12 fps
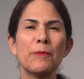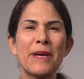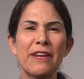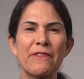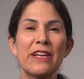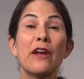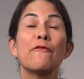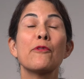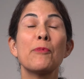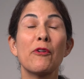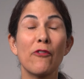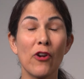benefit
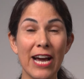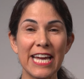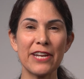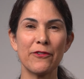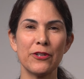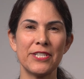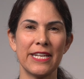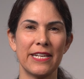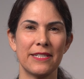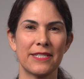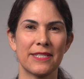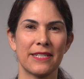from a variety of
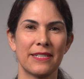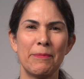routines,